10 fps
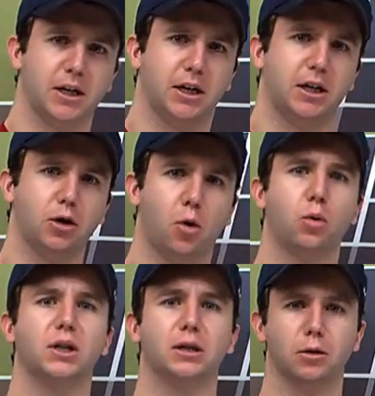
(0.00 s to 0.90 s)
he
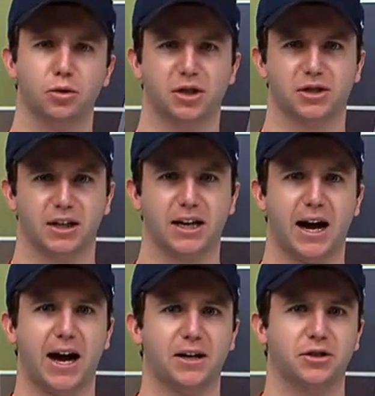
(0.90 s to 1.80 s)
only loses to
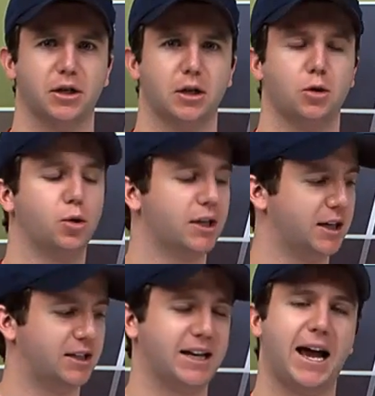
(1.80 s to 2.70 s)
guys who can
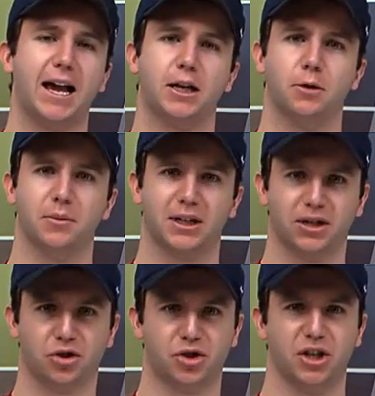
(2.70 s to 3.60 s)
attack him
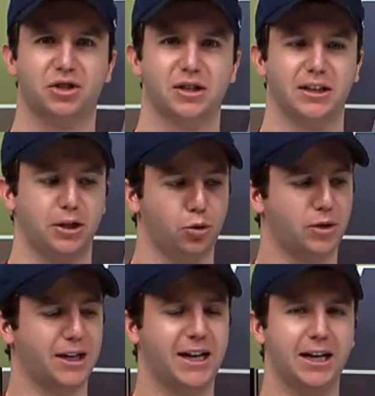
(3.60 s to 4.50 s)
consistently, who
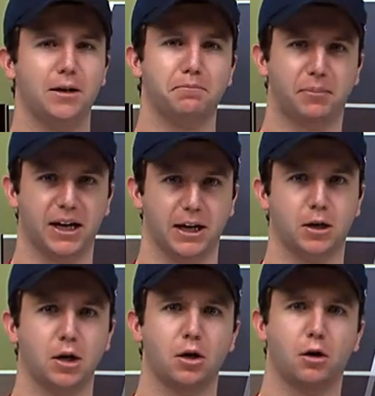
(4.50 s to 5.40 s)
can hit big
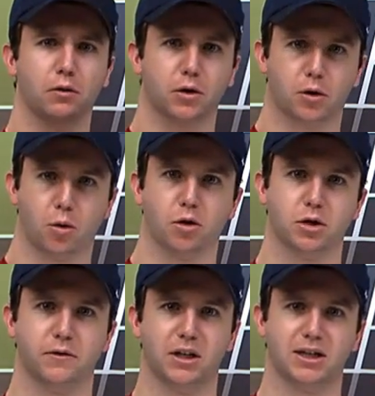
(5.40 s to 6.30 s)
over the course
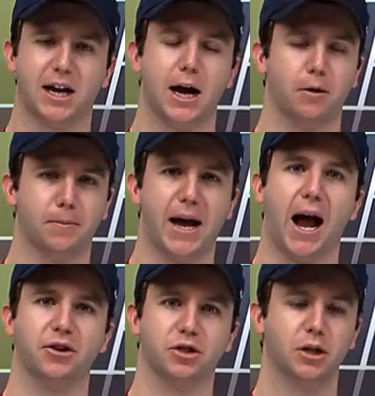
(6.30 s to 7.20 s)
of an entire
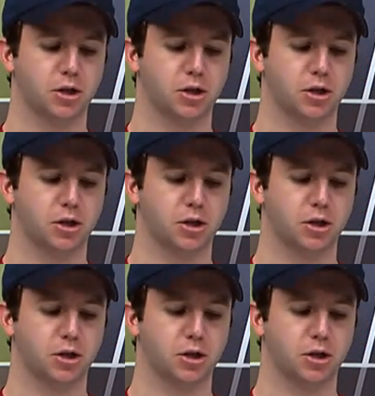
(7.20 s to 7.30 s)
match.